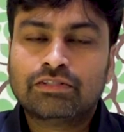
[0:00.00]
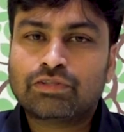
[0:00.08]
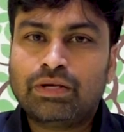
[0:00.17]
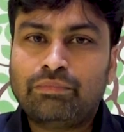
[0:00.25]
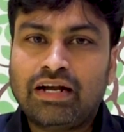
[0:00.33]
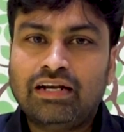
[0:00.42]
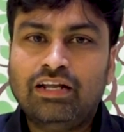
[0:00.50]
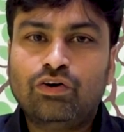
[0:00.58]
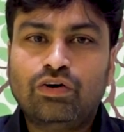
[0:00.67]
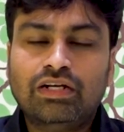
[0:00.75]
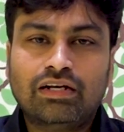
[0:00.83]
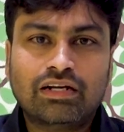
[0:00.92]
So I am handling
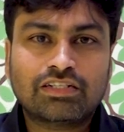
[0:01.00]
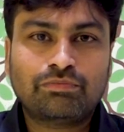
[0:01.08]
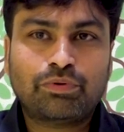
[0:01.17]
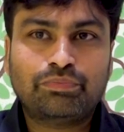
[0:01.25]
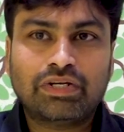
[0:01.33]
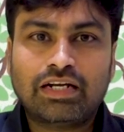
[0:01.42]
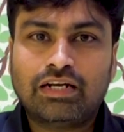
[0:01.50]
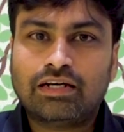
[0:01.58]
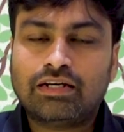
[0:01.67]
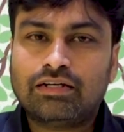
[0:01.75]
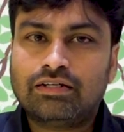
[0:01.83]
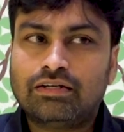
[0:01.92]
all intellectual property
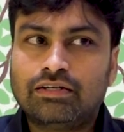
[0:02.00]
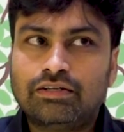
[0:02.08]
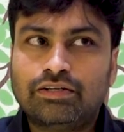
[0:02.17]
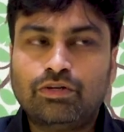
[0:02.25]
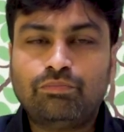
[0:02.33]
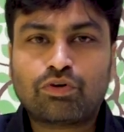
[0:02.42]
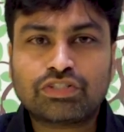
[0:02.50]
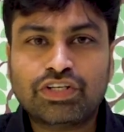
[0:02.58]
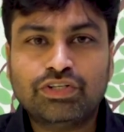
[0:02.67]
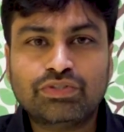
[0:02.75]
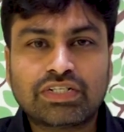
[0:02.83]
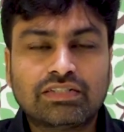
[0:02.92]
right,
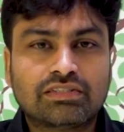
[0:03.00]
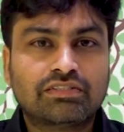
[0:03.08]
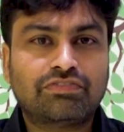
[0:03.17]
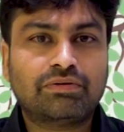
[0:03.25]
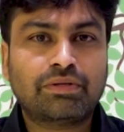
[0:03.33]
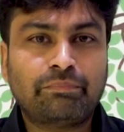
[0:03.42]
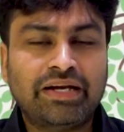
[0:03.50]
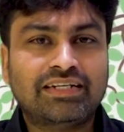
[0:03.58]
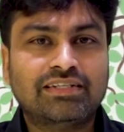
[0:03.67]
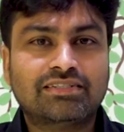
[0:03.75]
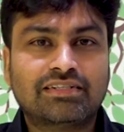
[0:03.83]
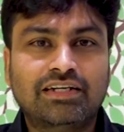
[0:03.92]
prosecutions from the
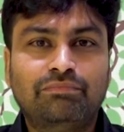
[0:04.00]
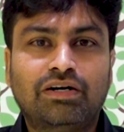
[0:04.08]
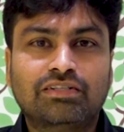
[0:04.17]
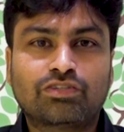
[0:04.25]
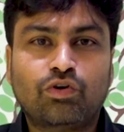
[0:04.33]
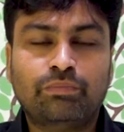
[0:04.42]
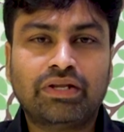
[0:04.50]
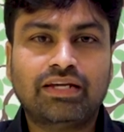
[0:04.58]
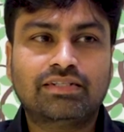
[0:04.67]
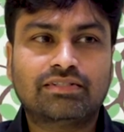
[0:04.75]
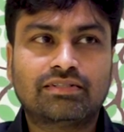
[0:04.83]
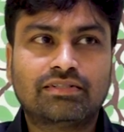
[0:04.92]
patents, trademarks,
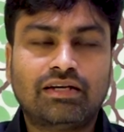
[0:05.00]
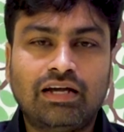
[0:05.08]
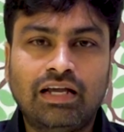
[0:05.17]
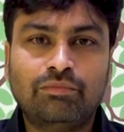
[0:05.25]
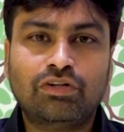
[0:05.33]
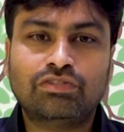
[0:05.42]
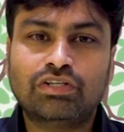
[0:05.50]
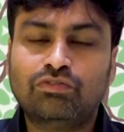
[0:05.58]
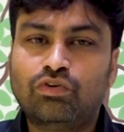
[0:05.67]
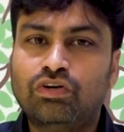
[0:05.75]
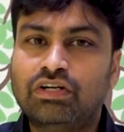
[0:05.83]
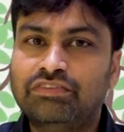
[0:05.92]
copyrights. I am also
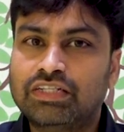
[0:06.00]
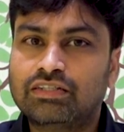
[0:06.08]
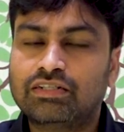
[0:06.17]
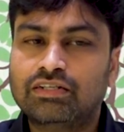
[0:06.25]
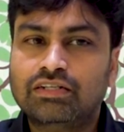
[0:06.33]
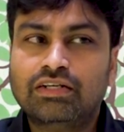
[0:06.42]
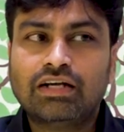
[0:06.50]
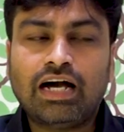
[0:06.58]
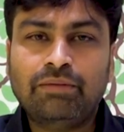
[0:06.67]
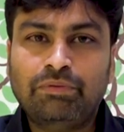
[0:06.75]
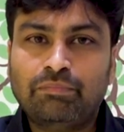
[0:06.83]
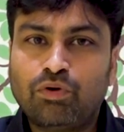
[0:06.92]
involved with
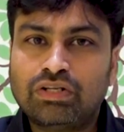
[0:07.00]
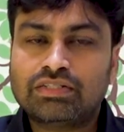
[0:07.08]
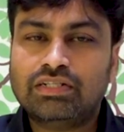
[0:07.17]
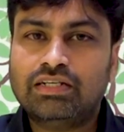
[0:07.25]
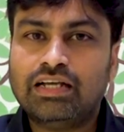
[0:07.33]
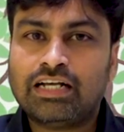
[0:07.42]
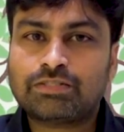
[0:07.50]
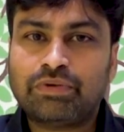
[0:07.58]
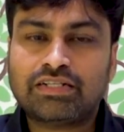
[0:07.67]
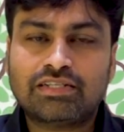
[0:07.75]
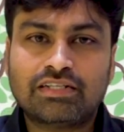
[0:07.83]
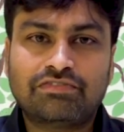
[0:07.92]
IP policy
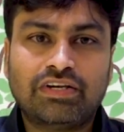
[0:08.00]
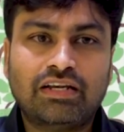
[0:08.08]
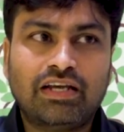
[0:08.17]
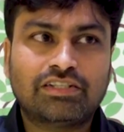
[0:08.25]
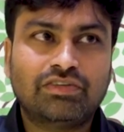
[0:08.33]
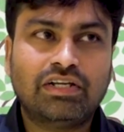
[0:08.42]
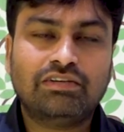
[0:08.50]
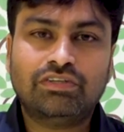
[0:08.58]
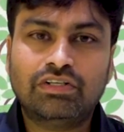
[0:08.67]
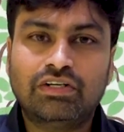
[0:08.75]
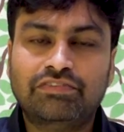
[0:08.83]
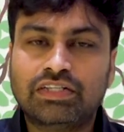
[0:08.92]
aspects as well. Actually, I
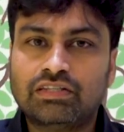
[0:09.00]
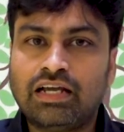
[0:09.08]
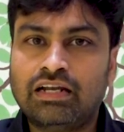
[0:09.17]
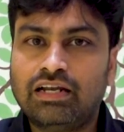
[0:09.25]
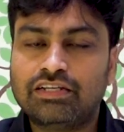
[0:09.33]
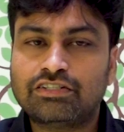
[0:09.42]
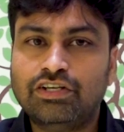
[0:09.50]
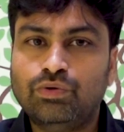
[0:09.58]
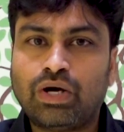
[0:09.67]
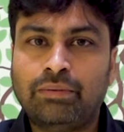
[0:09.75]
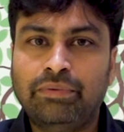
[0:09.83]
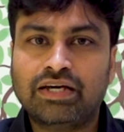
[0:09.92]
worked with
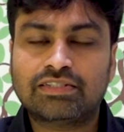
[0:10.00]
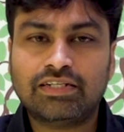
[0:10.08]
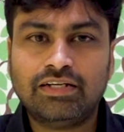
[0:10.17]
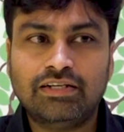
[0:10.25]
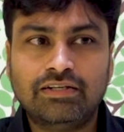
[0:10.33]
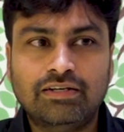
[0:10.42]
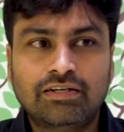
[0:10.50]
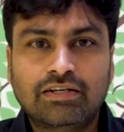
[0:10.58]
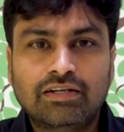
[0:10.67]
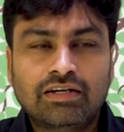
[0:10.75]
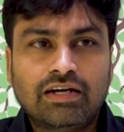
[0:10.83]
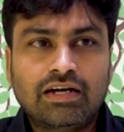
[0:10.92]
NLSIU IPR chair,
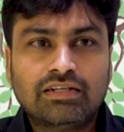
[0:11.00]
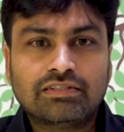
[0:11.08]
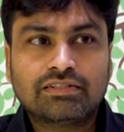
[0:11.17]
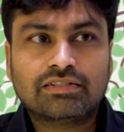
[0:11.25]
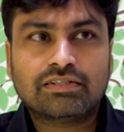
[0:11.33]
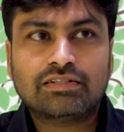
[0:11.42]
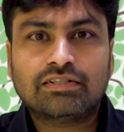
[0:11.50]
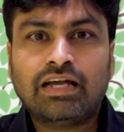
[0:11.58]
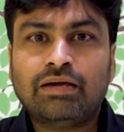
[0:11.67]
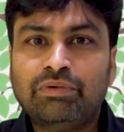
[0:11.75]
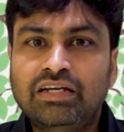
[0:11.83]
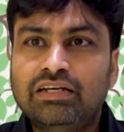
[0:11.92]
and I
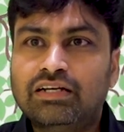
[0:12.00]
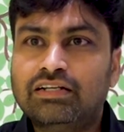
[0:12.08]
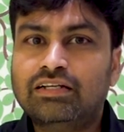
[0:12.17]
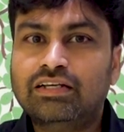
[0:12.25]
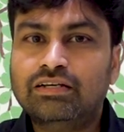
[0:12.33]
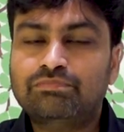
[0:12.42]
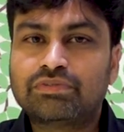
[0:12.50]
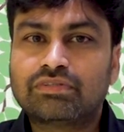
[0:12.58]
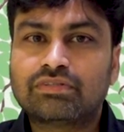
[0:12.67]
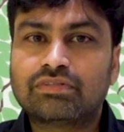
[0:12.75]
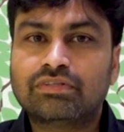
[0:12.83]
am here at the GIBS,